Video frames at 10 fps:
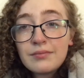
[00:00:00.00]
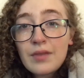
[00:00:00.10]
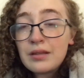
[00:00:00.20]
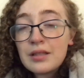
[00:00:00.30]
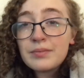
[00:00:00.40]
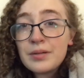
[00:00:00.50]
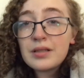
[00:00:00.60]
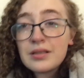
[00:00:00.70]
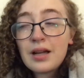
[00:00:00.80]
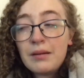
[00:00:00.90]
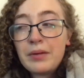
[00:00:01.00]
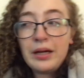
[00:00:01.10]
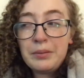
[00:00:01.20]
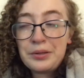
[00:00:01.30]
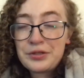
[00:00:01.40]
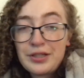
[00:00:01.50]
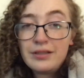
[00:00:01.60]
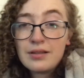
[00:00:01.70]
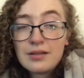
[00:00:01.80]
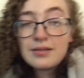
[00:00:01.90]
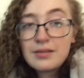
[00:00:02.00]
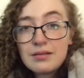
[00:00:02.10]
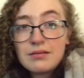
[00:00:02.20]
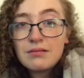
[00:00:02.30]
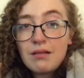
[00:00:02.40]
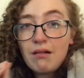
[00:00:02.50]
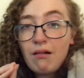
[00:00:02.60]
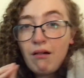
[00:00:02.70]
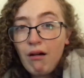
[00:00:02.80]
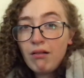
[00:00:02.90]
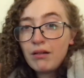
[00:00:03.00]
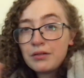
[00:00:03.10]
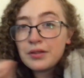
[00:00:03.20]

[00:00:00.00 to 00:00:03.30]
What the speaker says: This book has got my emotions all over